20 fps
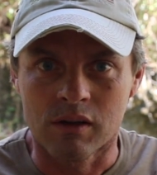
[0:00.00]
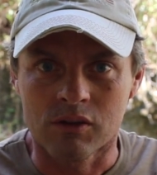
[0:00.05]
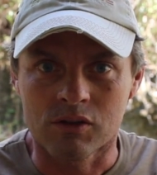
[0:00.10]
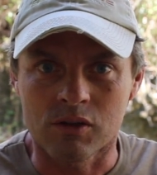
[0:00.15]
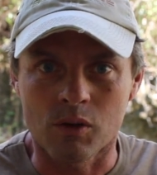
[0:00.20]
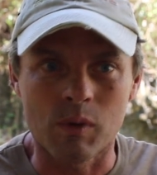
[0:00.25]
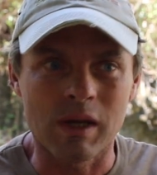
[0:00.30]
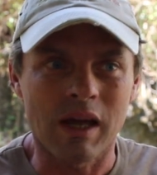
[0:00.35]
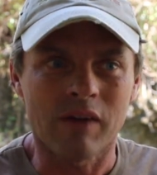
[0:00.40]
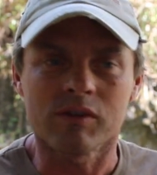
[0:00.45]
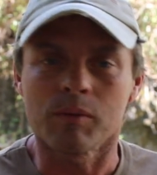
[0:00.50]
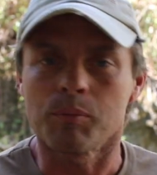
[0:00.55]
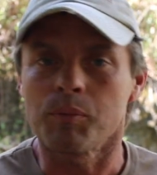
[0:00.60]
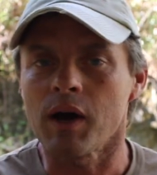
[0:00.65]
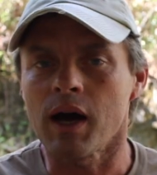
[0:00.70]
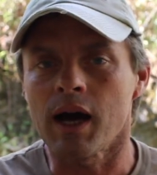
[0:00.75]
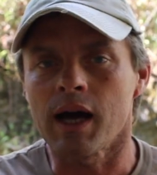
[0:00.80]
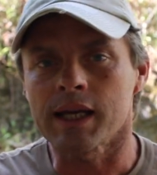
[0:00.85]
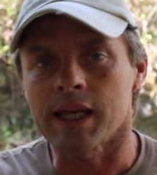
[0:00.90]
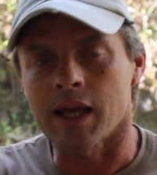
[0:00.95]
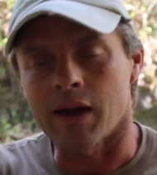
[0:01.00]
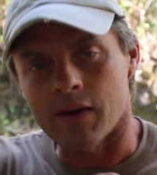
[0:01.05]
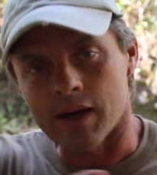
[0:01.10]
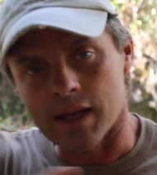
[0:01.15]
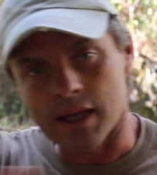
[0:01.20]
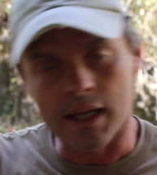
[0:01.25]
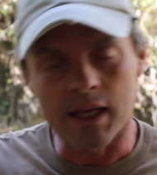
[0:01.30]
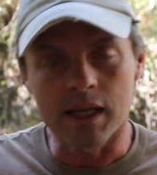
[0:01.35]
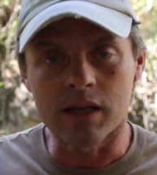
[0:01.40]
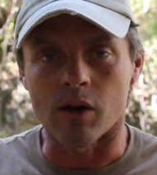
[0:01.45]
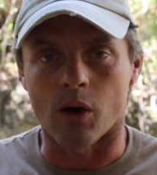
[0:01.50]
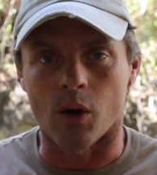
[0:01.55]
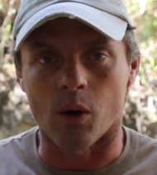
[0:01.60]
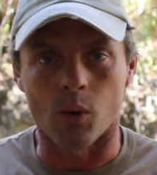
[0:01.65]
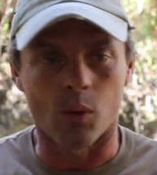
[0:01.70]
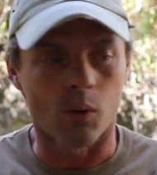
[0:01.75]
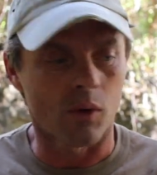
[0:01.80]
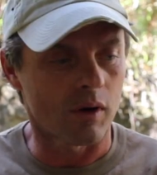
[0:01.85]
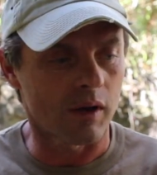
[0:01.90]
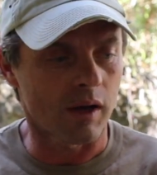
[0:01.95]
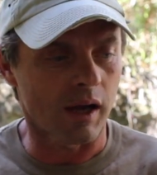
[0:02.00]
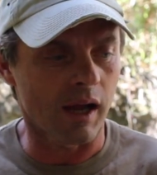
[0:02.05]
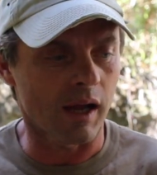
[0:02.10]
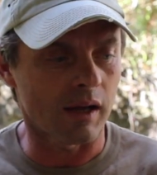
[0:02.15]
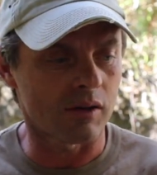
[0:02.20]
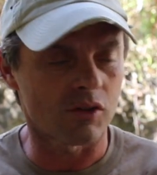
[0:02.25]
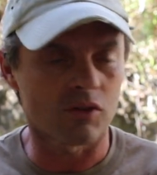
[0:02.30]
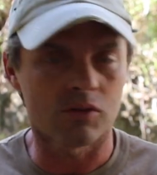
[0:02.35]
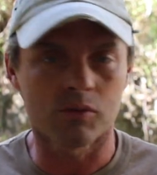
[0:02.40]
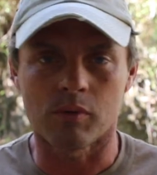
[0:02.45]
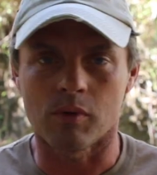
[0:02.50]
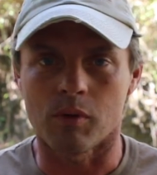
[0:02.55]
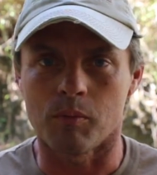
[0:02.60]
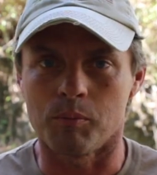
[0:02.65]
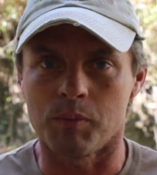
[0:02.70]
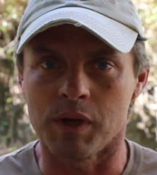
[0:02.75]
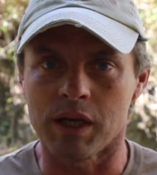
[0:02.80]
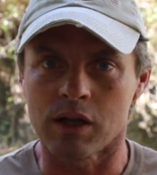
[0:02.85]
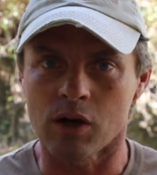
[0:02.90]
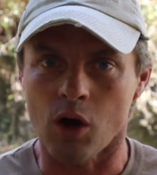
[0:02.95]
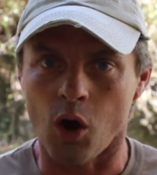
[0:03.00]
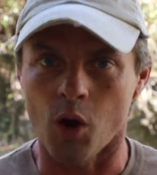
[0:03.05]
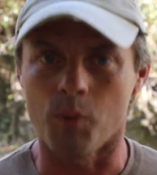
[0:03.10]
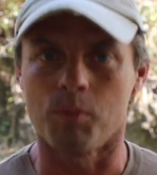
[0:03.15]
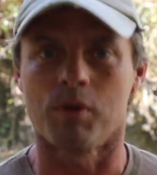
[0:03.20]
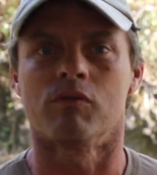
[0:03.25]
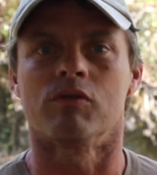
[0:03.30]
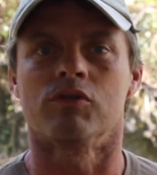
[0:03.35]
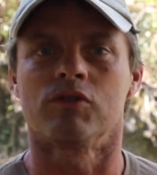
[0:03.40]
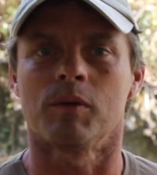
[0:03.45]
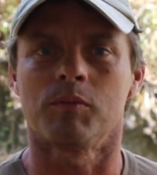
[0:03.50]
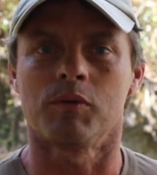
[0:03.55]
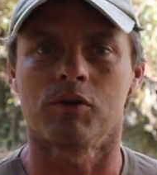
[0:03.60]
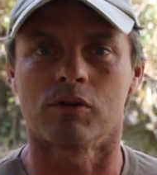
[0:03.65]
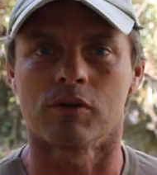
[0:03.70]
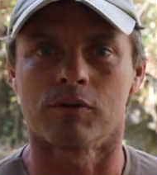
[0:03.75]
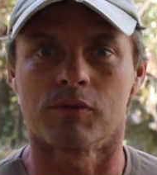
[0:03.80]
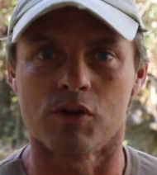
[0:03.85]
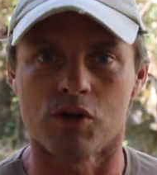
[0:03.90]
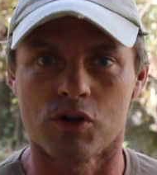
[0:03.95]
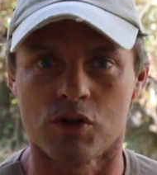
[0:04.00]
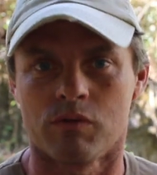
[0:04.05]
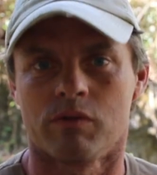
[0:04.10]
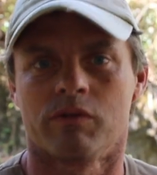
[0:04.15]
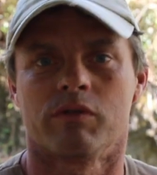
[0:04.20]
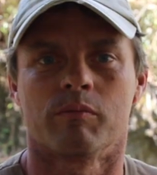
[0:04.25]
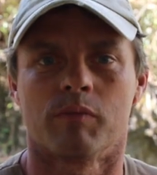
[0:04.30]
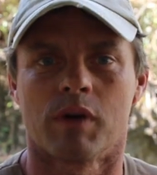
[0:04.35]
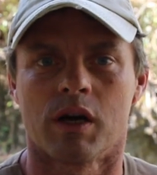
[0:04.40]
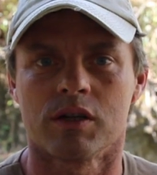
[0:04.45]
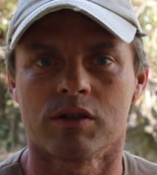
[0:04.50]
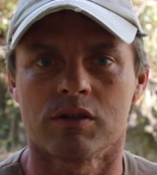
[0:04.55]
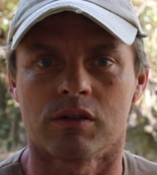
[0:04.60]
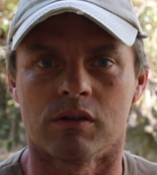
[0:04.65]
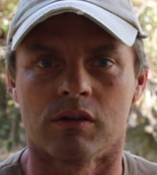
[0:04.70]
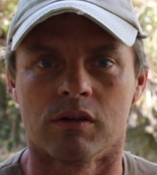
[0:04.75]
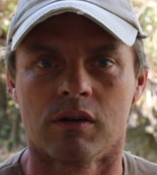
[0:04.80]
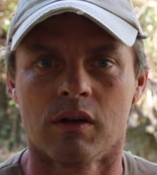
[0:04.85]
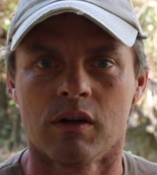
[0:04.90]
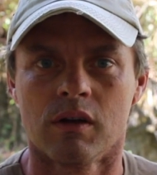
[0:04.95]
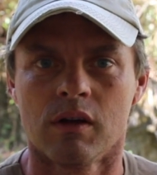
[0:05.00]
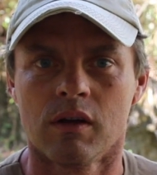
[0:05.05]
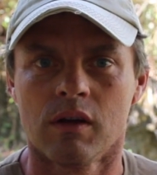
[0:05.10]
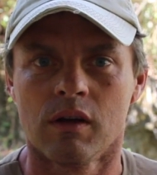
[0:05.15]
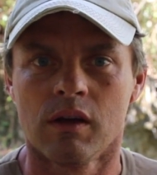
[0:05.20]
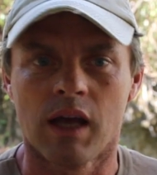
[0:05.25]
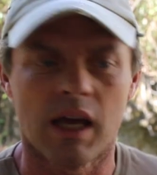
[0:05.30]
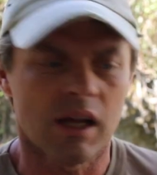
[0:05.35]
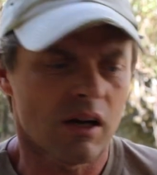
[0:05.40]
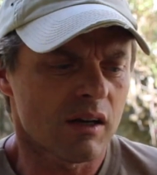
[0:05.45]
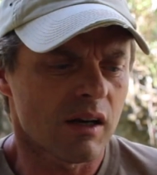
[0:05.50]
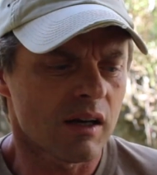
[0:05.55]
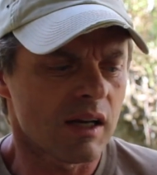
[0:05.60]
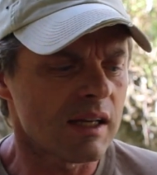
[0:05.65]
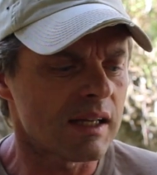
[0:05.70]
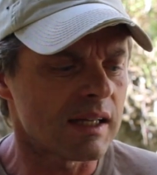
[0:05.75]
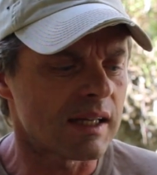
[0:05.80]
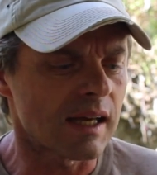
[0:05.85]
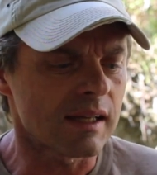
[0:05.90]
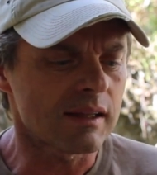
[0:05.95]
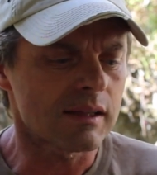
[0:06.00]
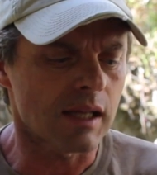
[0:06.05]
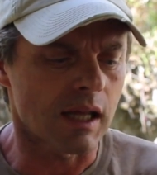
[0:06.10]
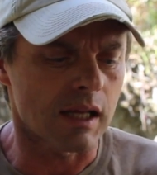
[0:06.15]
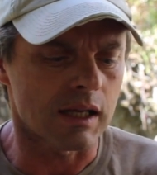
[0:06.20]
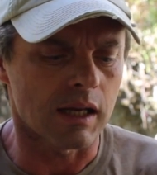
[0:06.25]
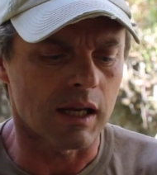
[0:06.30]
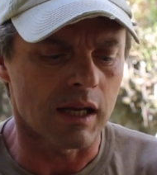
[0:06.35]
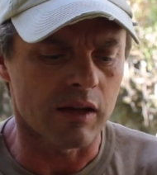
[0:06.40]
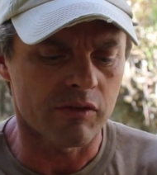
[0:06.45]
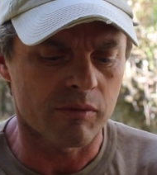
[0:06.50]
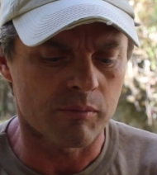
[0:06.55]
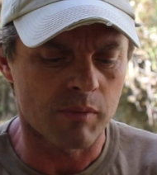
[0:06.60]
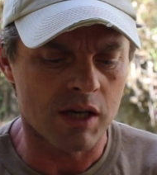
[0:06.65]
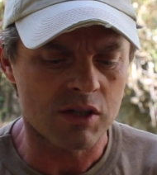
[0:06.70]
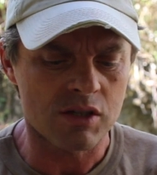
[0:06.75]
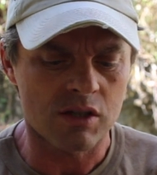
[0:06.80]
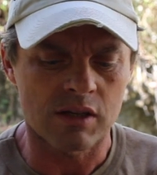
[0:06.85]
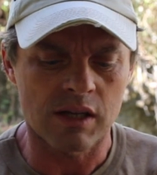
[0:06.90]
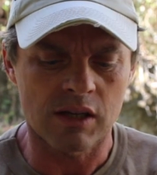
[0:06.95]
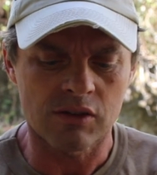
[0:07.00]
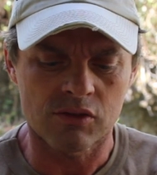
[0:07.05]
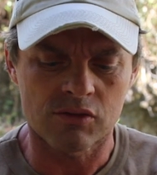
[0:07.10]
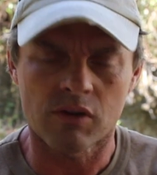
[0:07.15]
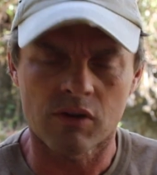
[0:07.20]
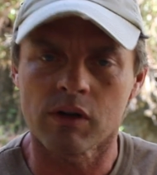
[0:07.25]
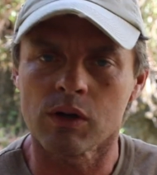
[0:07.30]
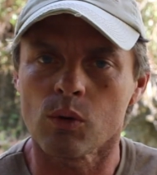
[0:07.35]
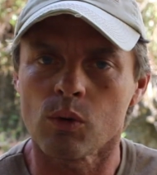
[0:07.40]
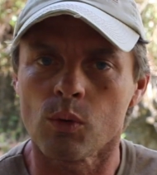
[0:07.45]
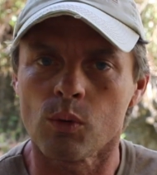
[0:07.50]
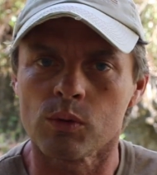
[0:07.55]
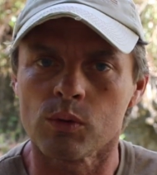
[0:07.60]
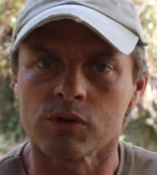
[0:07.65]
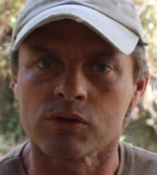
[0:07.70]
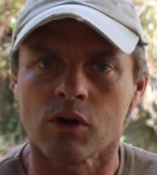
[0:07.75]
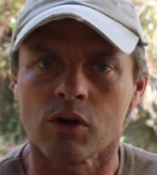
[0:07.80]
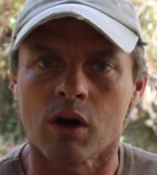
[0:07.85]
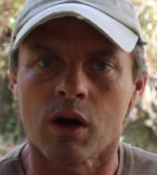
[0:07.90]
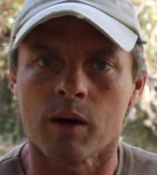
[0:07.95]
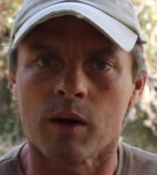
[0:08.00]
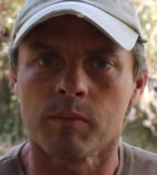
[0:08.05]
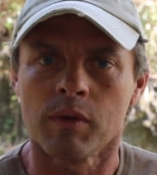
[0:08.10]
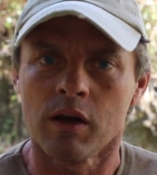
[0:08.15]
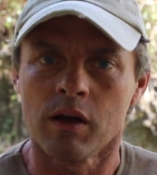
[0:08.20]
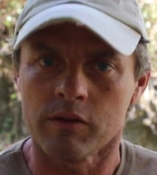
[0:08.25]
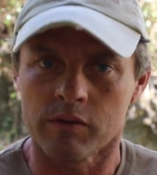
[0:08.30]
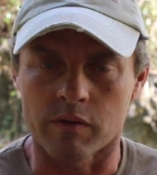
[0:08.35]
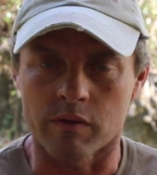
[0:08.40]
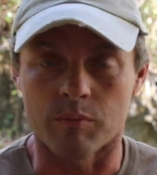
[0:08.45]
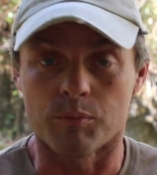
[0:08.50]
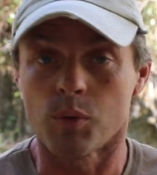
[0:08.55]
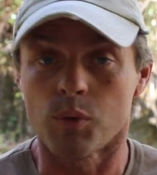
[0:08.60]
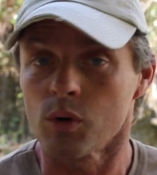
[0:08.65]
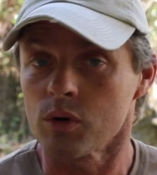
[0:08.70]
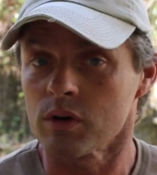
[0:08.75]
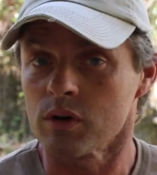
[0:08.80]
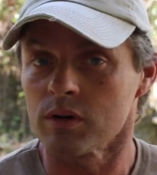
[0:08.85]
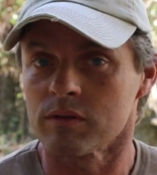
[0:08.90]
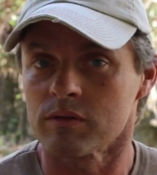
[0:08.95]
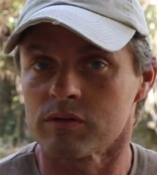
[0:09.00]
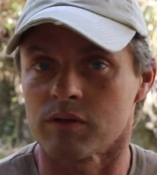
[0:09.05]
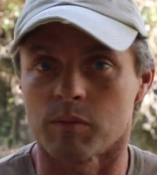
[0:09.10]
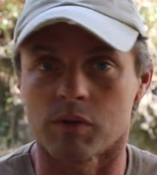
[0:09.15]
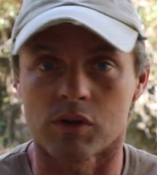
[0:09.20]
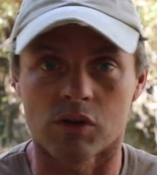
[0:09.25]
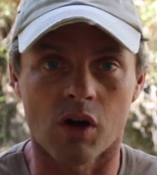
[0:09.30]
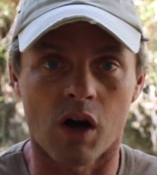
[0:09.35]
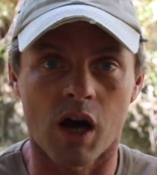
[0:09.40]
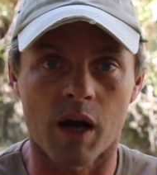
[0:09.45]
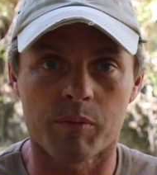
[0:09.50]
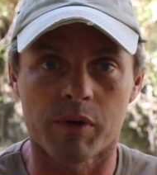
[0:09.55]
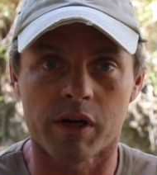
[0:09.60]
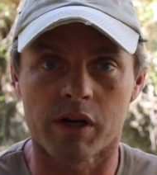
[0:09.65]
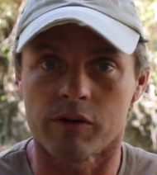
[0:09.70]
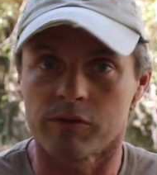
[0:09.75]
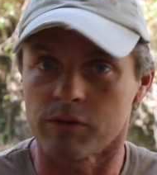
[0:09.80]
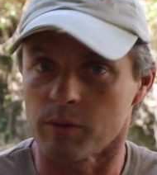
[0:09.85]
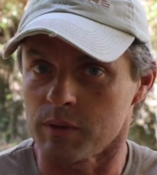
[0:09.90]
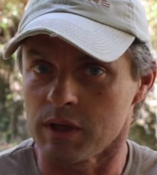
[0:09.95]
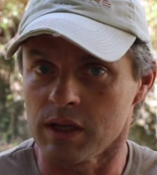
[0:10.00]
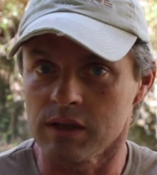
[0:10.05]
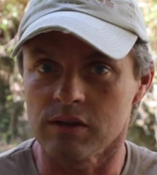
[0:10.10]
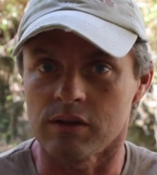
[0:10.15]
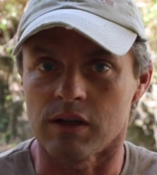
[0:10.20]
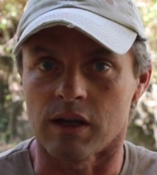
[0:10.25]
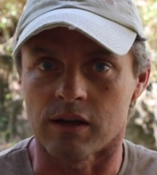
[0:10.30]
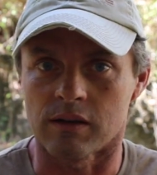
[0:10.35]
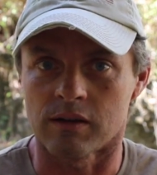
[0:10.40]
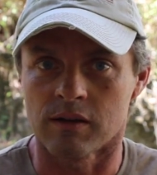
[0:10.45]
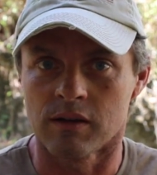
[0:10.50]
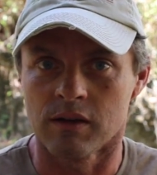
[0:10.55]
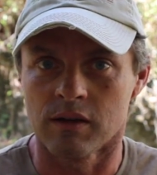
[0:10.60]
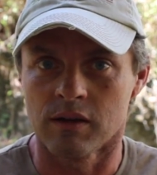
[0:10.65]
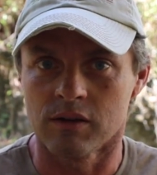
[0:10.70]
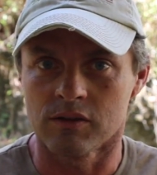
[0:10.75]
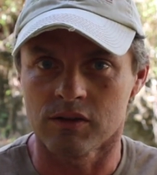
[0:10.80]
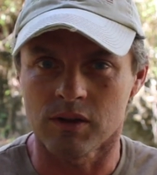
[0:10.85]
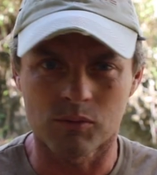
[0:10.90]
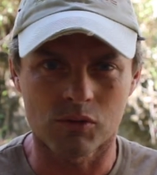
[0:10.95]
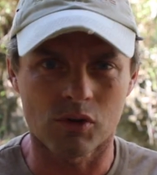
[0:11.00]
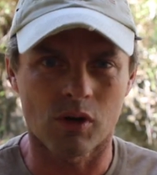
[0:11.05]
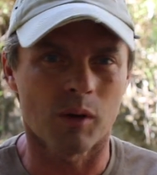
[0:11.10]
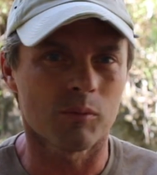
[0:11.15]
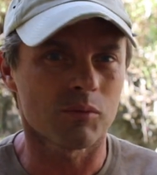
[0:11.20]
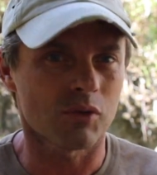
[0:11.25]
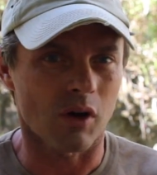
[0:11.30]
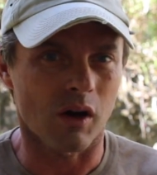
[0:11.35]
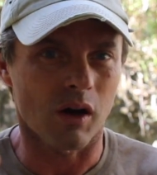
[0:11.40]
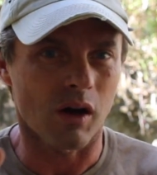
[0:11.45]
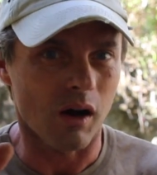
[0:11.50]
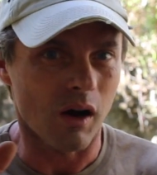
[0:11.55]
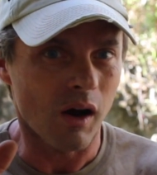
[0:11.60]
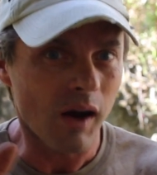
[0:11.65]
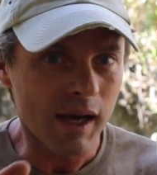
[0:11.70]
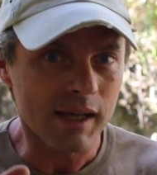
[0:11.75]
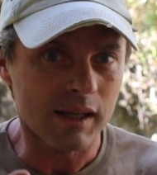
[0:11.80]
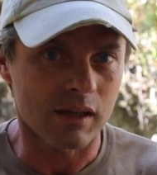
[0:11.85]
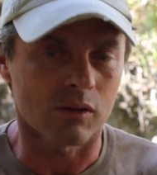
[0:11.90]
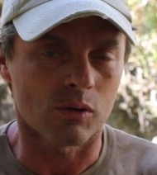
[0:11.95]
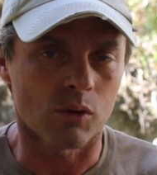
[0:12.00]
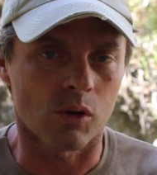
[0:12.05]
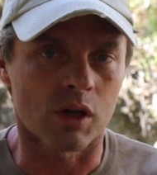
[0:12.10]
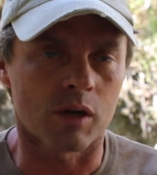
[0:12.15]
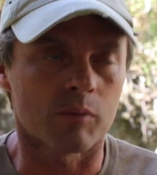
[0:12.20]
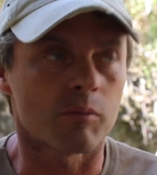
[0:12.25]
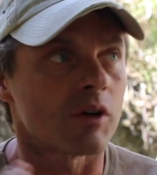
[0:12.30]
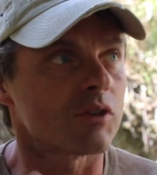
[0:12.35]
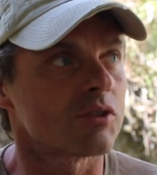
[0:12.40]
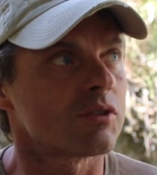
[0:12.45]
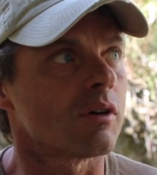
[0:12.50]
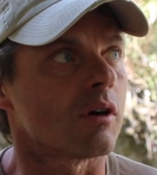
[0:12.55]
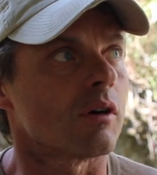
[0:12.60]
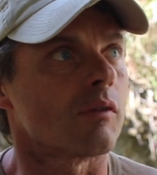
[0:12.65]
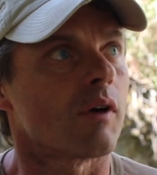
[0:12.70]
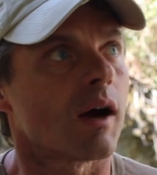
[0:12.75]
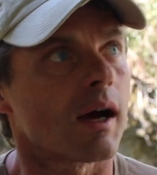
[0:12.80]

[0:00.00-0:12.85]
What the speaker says: So we have to park our ego and just be an open receptacle for new information. And I don't need to get that information necessarily all the time from a book, from a library, or from the internet. Sometimes I can learn it myself.